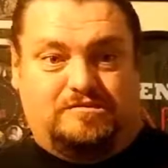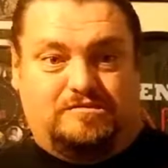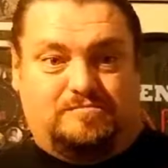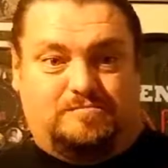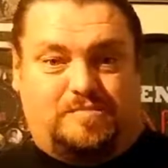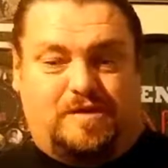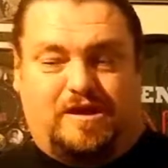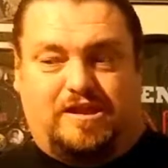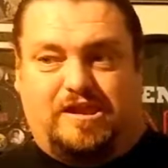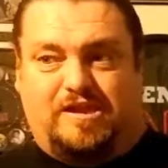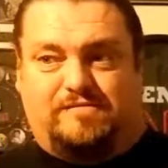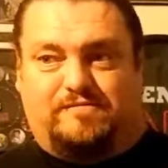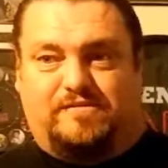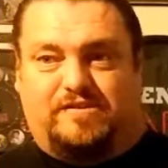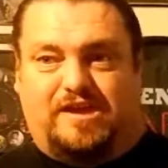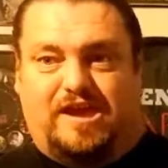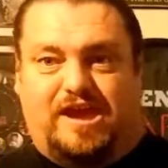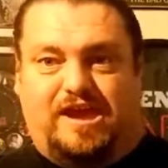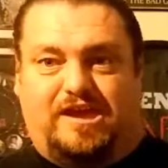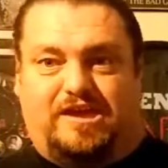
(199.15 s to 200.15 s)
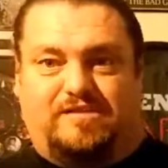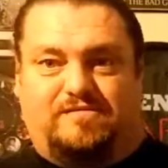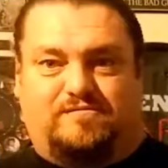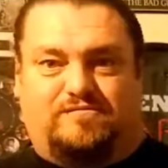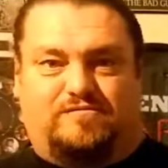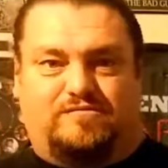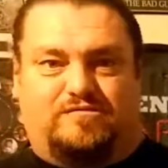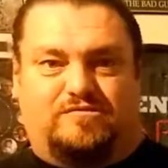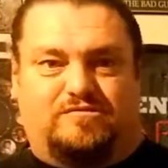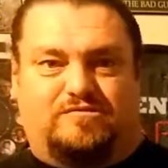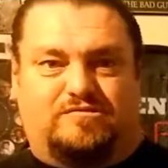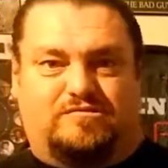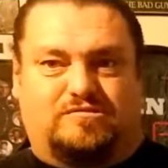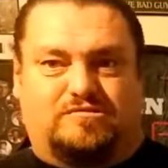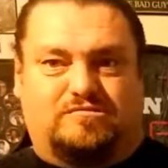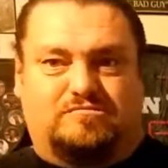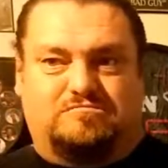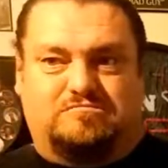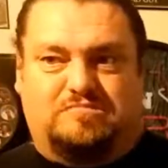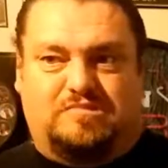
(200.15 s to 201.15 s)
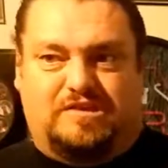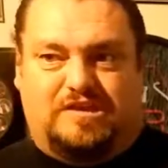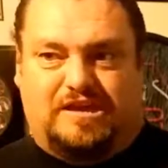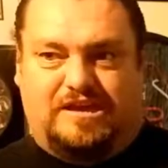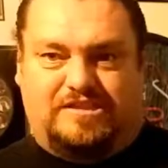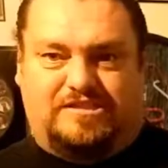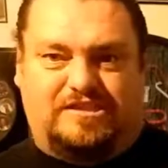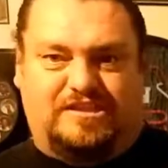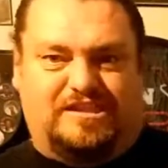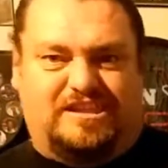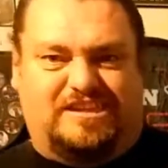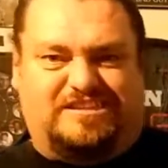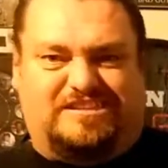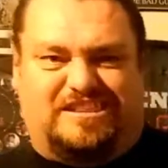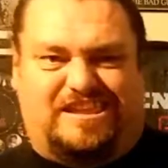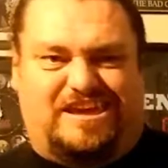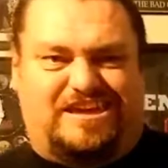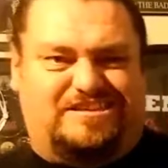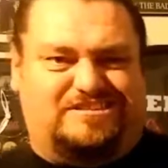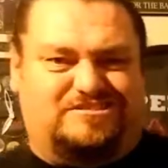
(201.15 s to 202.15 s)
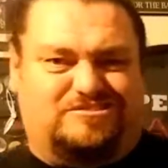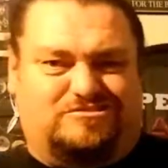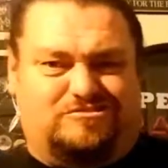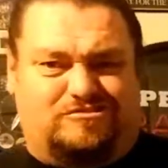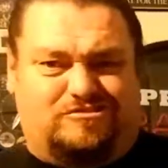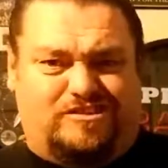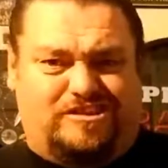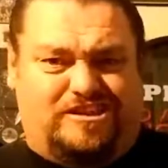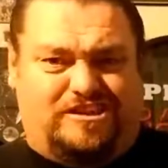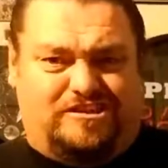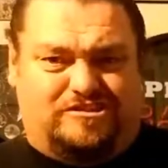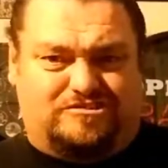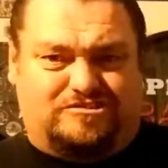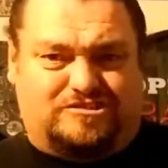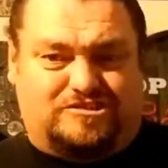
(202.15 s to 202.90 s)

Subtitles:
about every day for, I think, like the last 30 years,